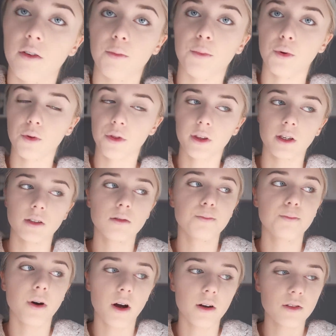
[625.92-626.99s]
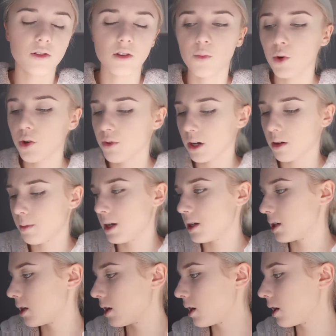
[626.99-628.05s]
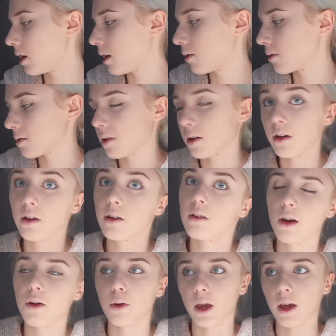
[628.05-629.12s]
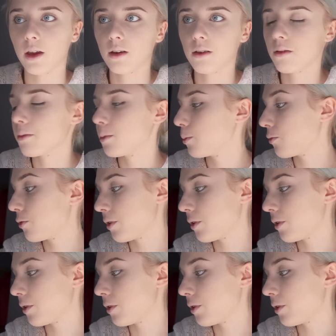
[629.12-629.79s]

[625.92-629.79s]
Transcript: have bought this, but someone recommended it and I was like, okay, I'm